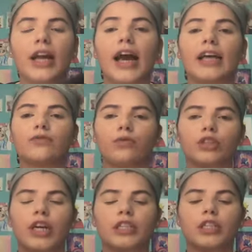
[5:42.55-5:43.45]
has four
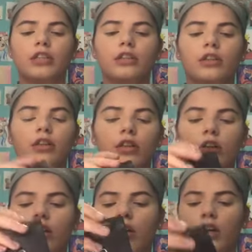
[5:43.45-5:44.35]
shades in it.
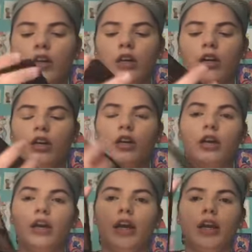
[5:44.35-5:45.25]

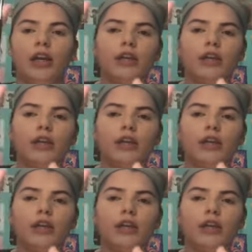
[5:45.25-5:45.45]
And it